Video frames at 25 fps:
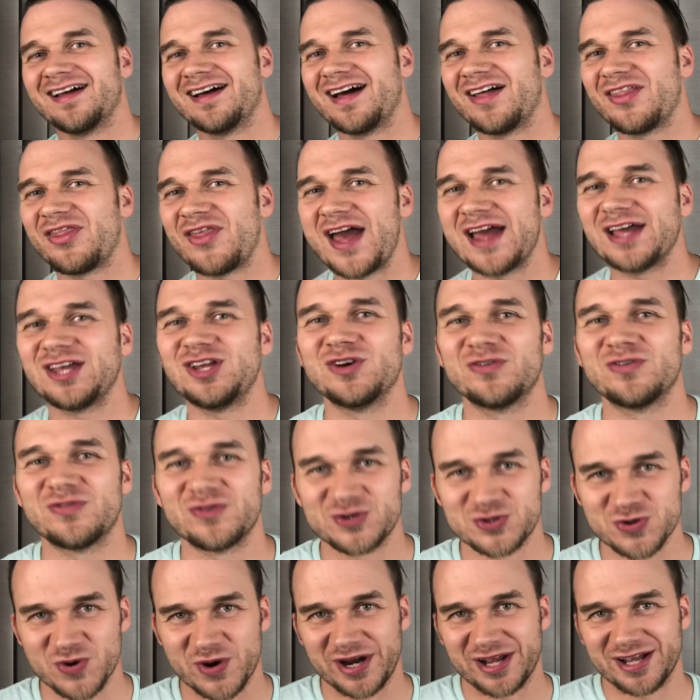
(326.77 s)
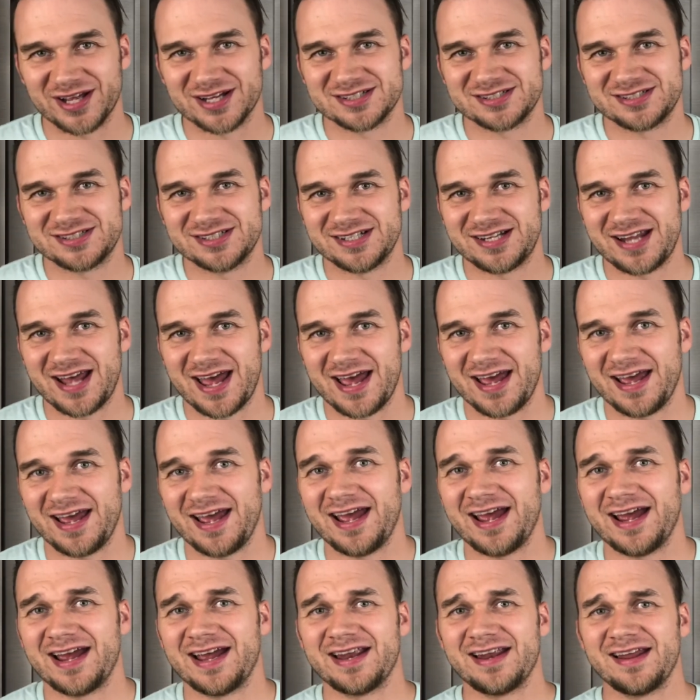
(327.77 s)
Thank you for joining us today,
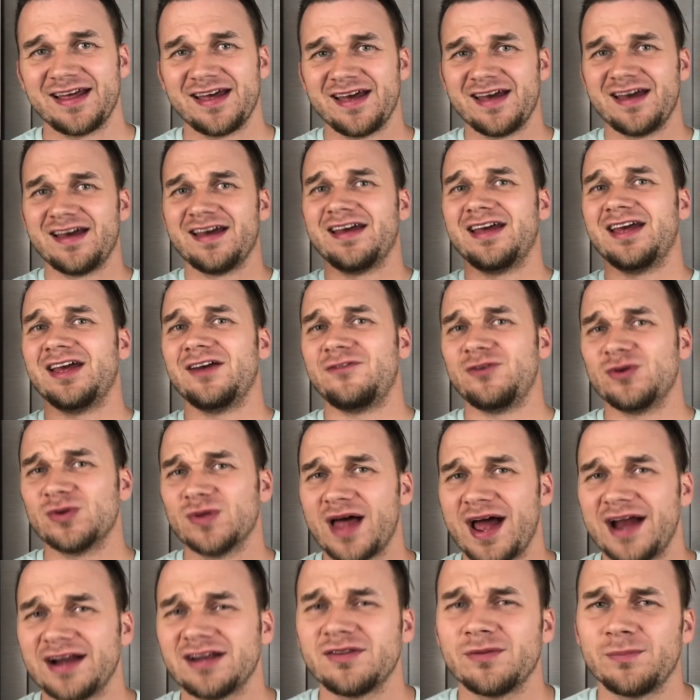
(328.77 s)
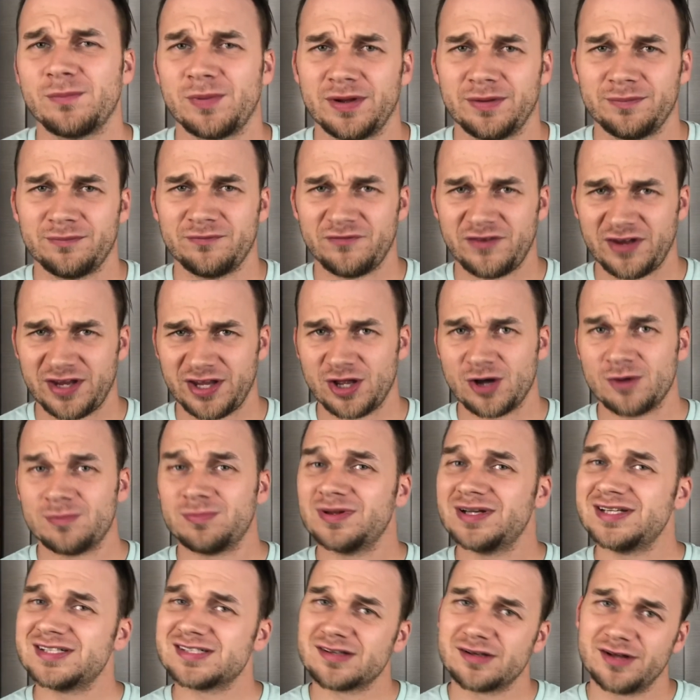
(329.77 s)
and if you liked the video,
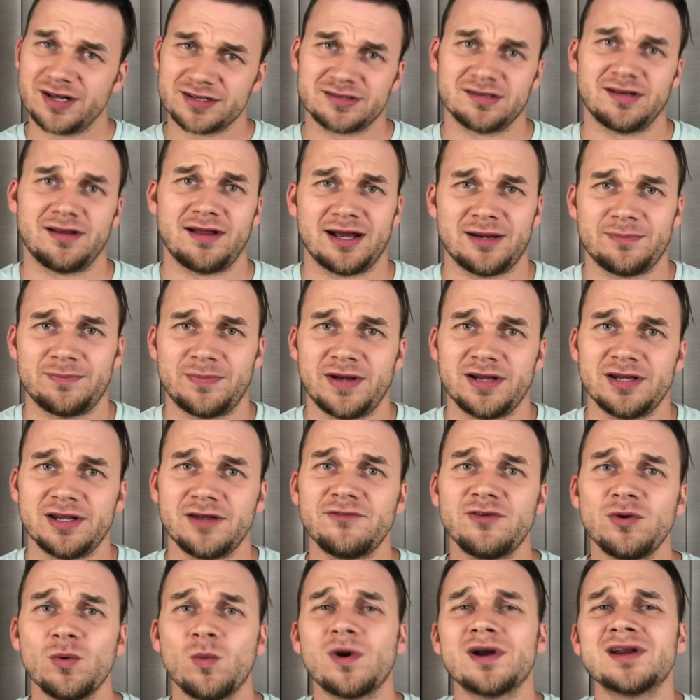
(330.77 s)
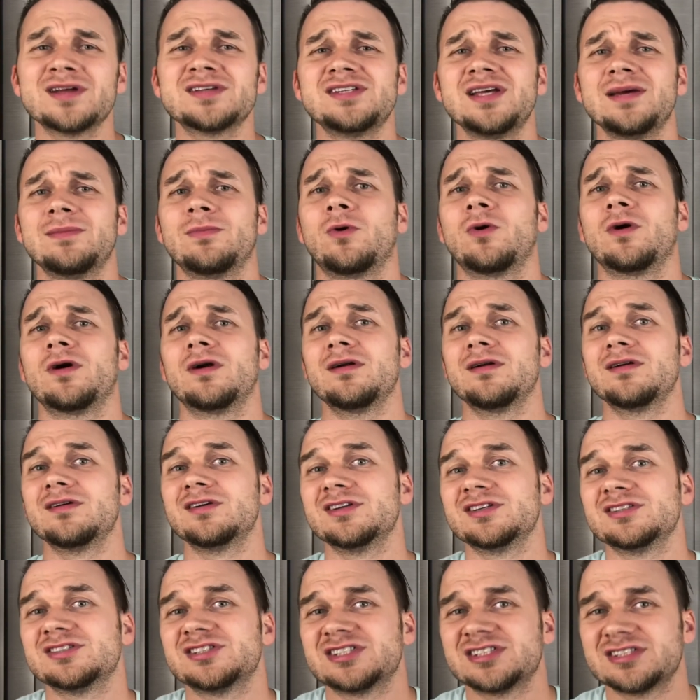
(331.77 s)
please click the like button. If you want to see more,
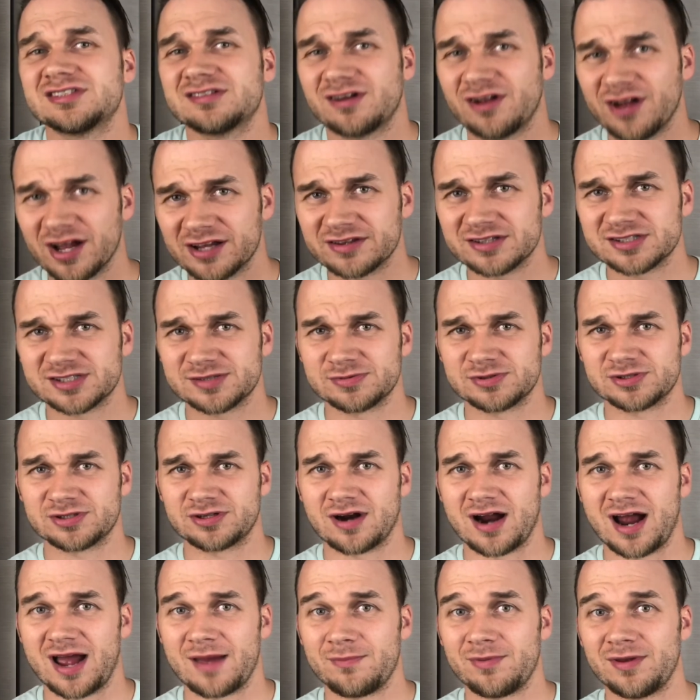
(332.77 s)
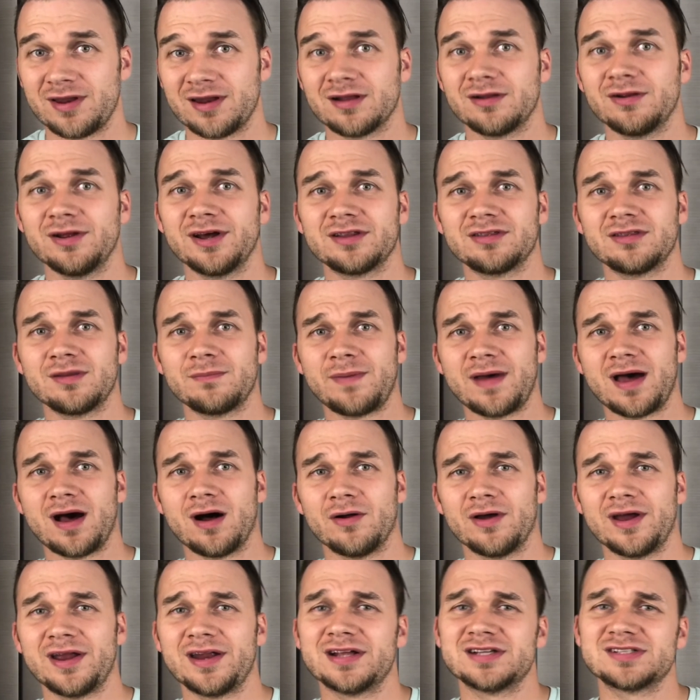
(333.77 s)
click the subscribe and click the bell.
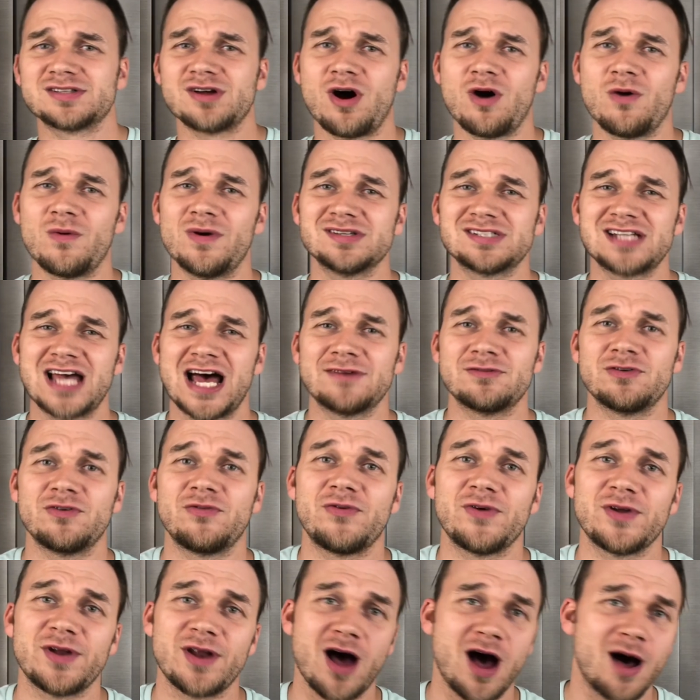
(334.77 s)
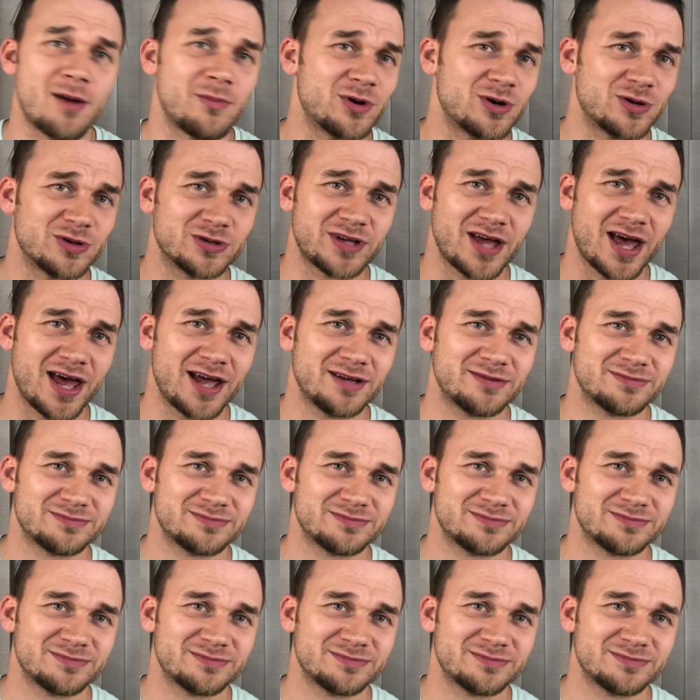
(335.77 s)
And as always, have a phenomenal day.